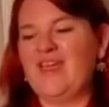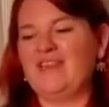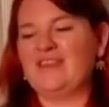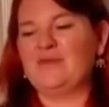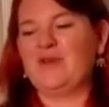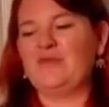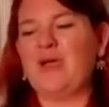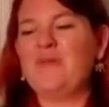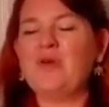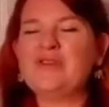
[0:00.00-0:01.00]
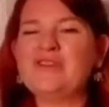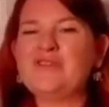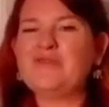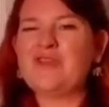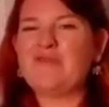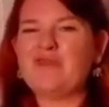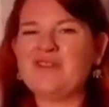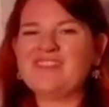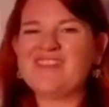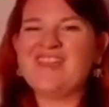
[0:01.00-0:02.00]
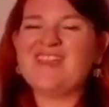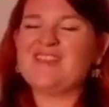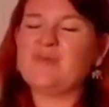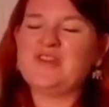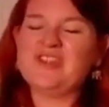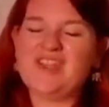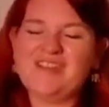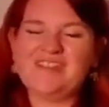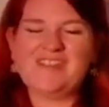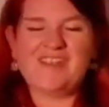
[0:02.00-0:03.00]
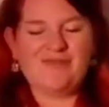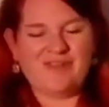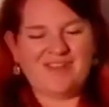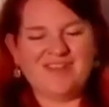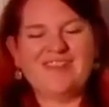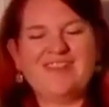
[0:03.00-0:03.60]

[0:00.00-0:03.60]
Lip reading: It's one of my personal favorites. It's by Janice Stanfield.